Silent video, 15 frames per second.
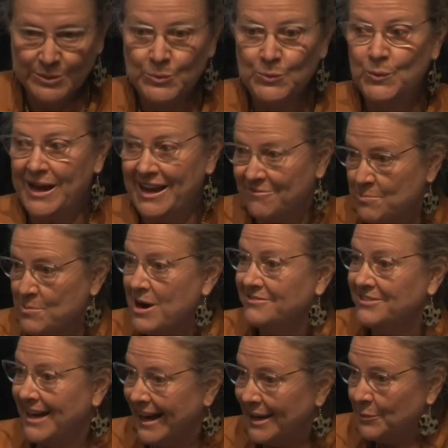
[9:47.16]
We have
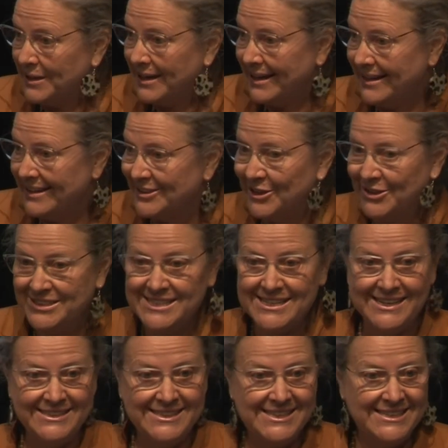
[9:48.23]
private equity
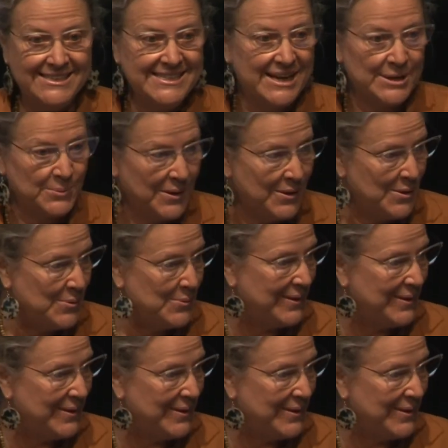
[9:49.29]
alongside CSIRO.